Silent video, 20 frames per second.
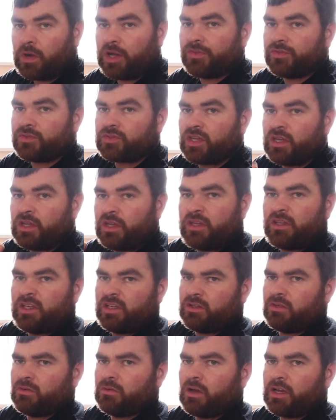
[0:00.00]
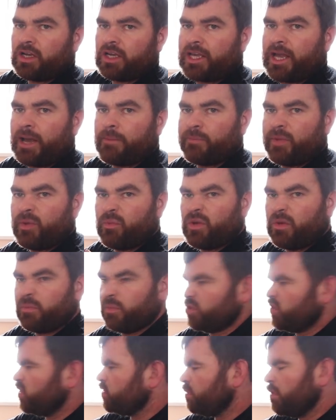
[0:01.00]
ones. They do like a camping one,
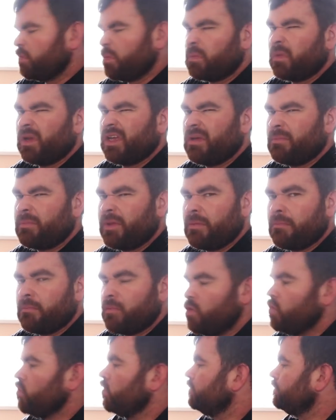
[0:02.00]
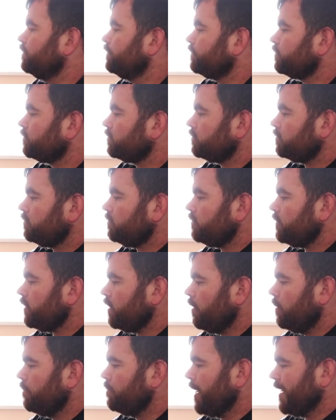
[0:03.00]
which is probably a bit more
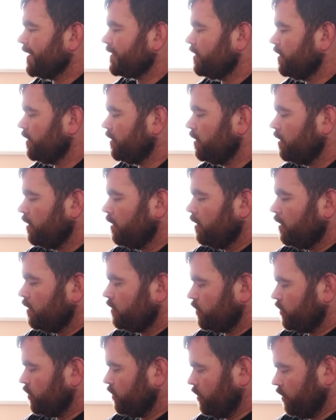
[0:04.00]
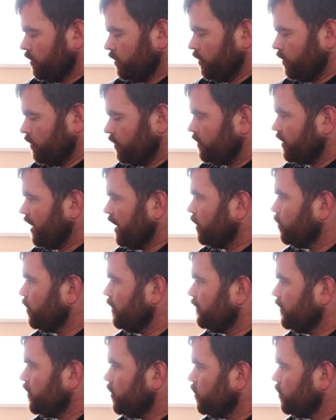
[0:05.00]
better to take
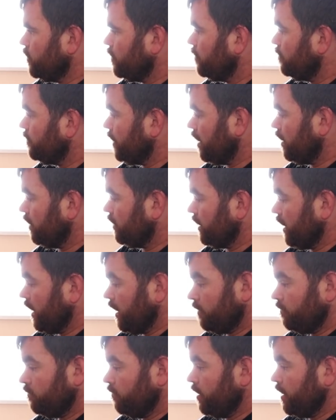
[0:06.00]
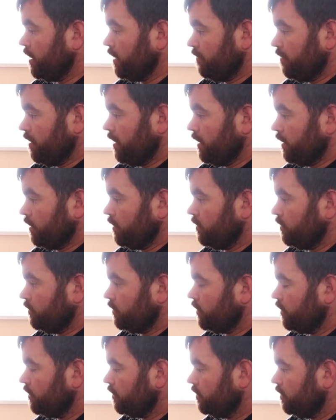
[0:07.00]
with you. But yeah, really, really
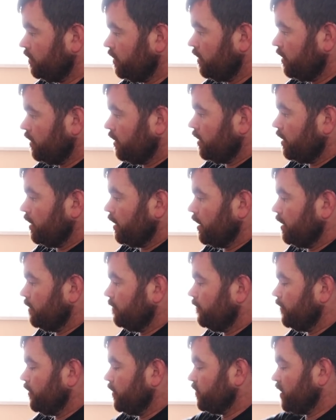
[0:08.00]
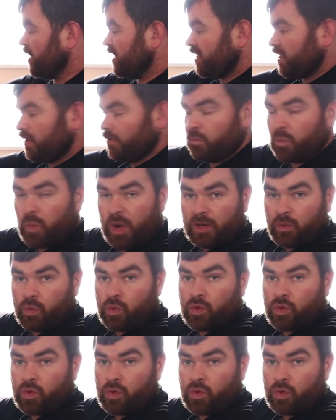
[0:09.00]
good. Um, first aid kit well